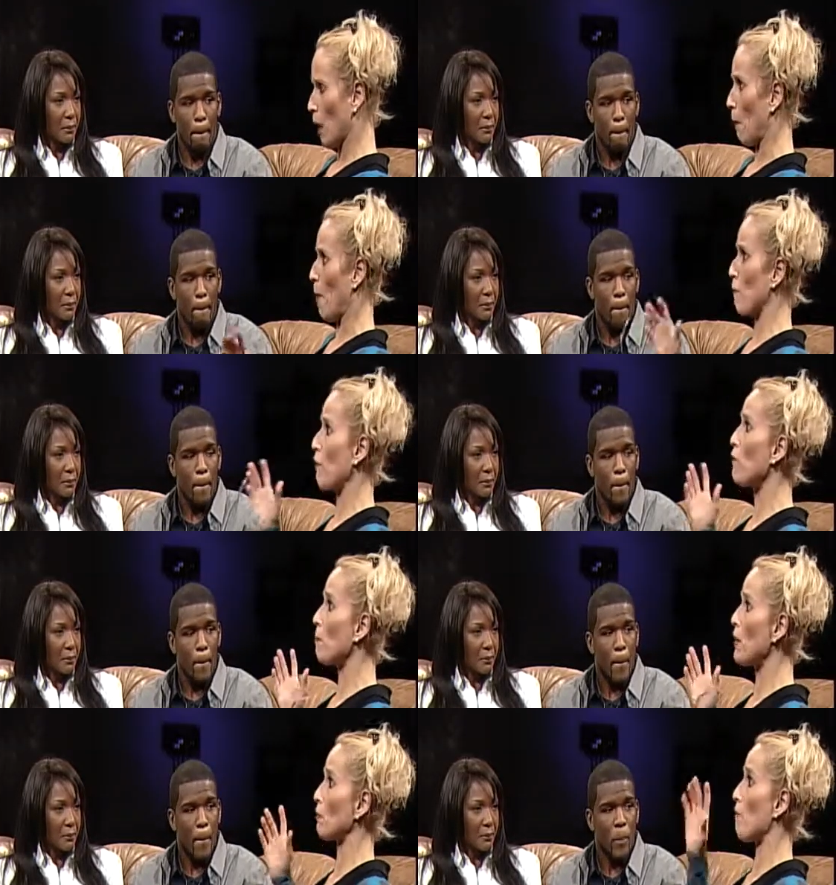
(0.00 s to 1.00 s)
Speaker 1: About
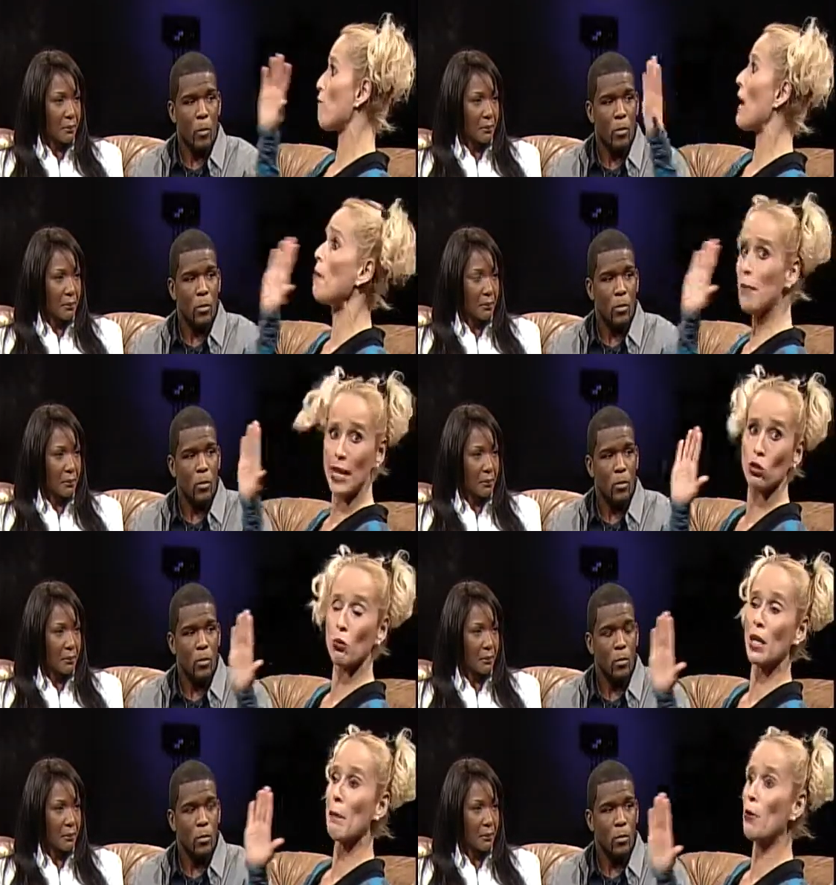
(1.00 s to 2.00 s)
15 minutes. In five
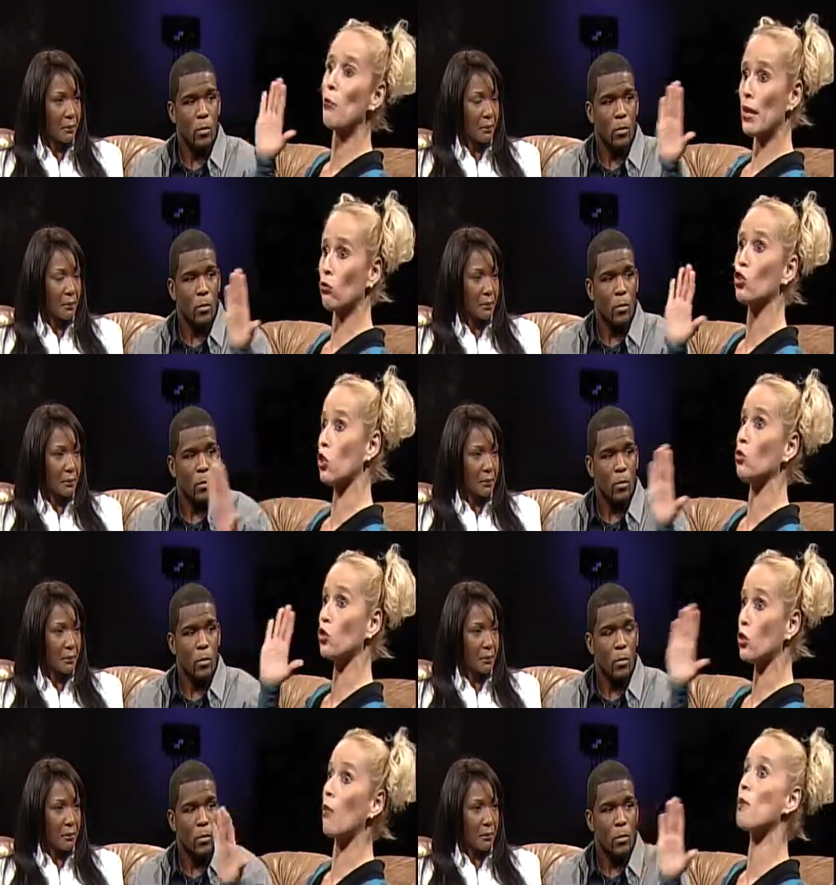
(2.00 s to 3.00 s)
minutes, we're gonna be ready to show
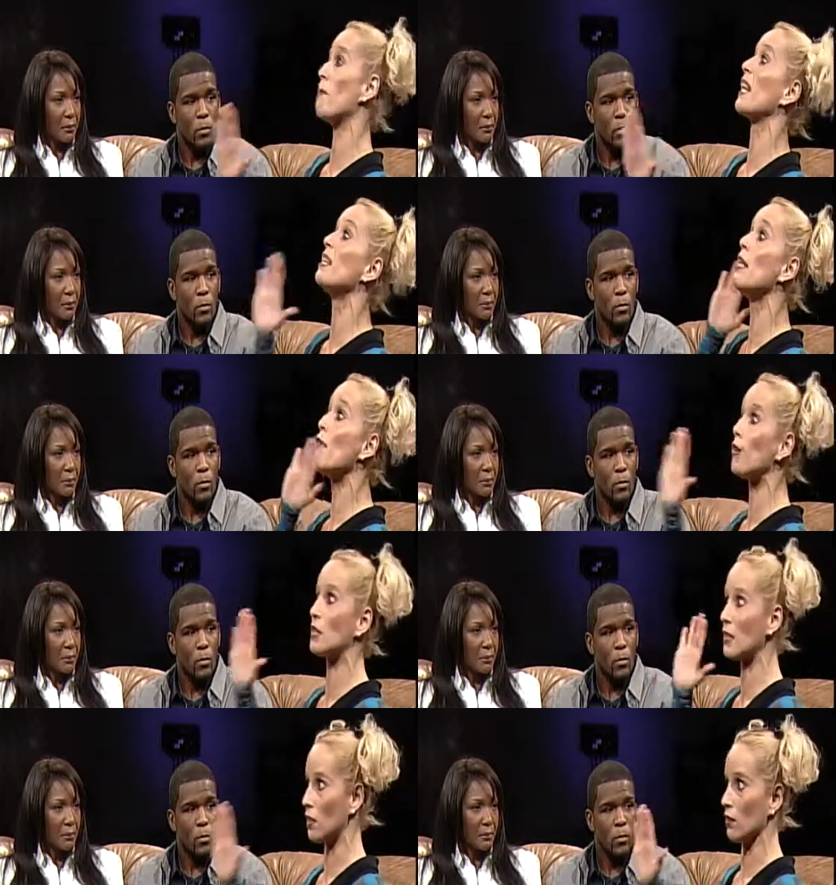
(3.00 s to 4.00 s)
the song with
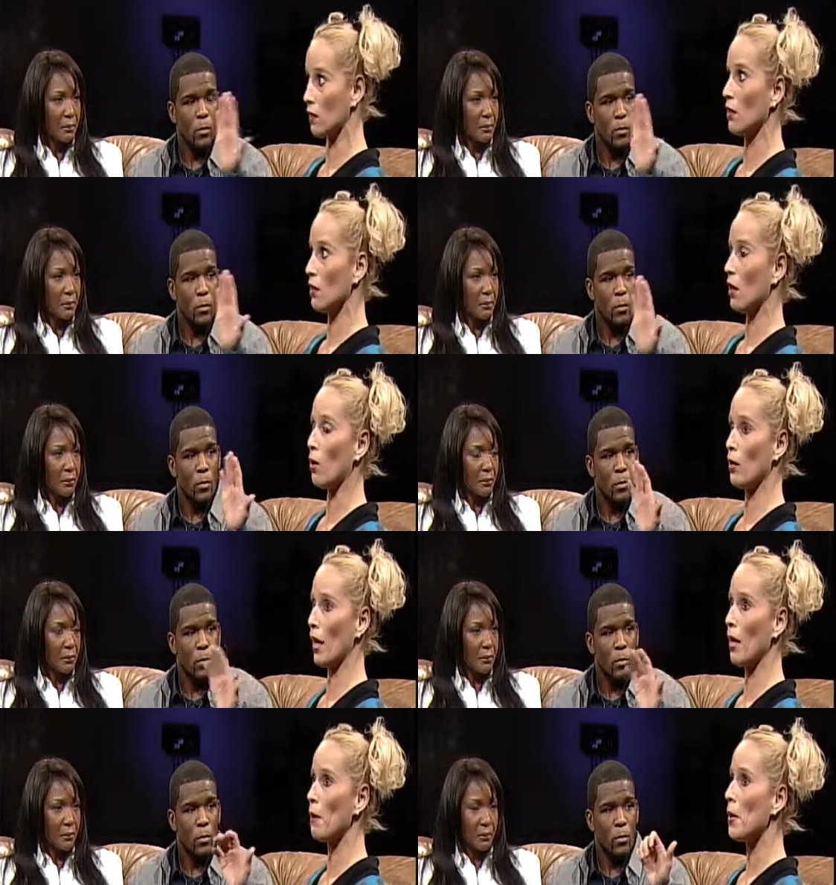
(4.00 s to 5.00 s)
Magnificent.
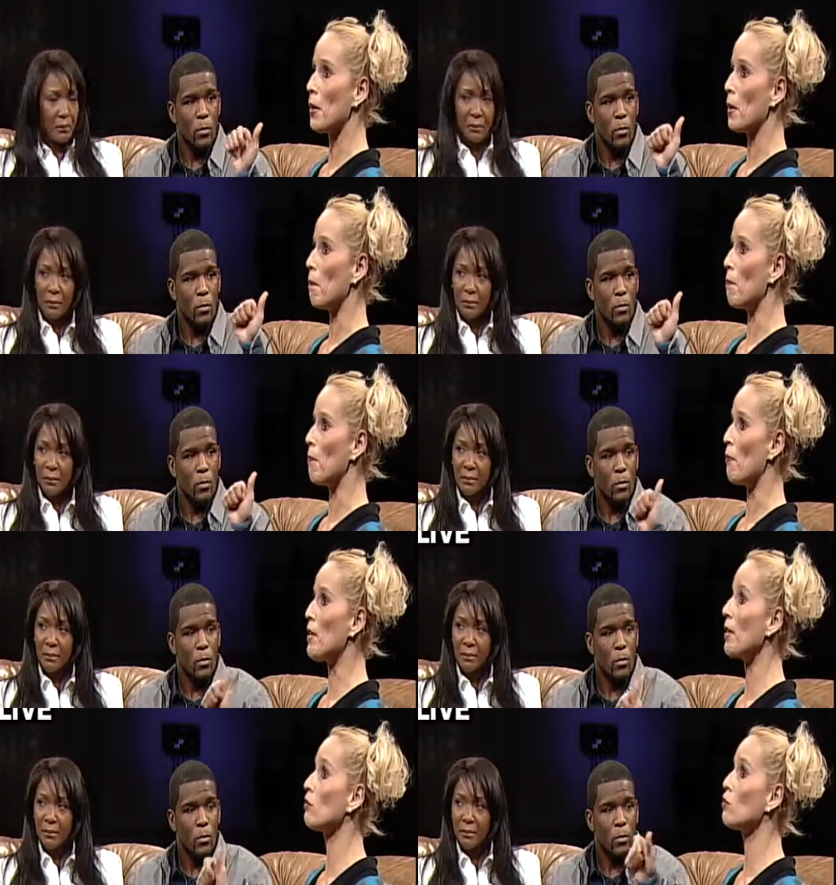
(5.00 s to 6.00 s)
Okay?
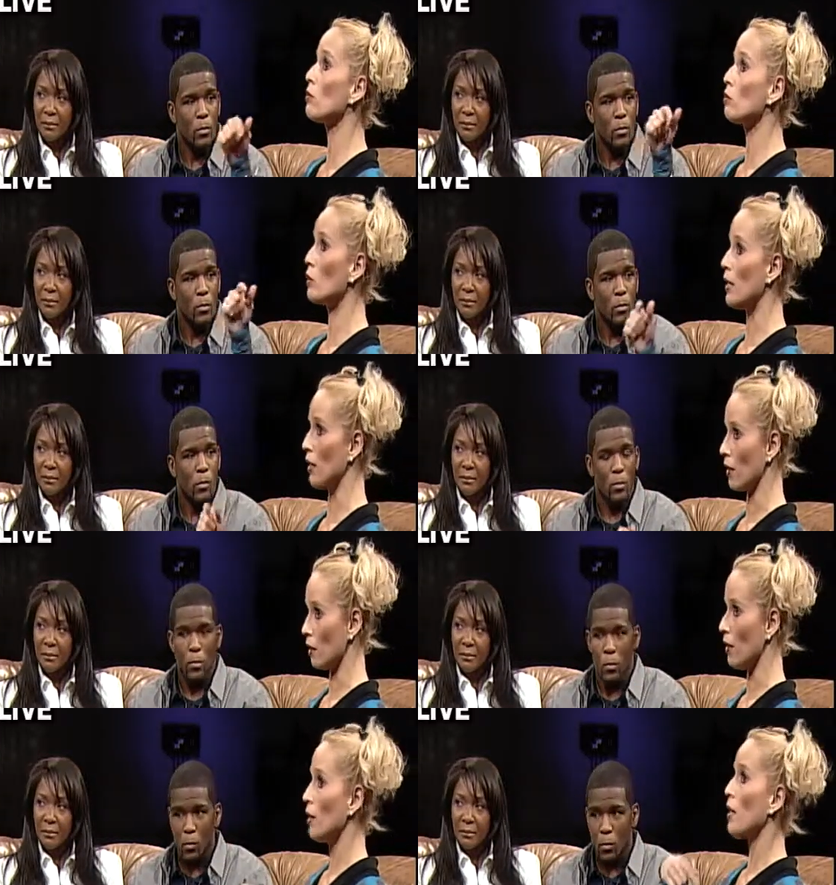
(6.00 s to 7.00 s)
Bring it to the
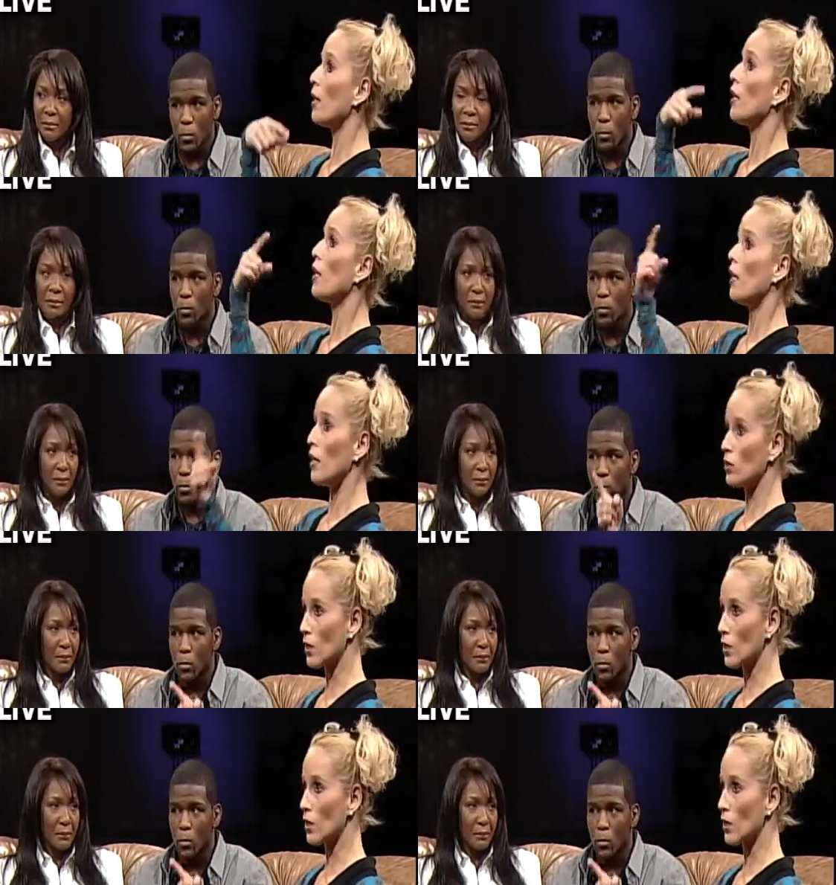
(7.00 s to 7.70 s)
ring. It's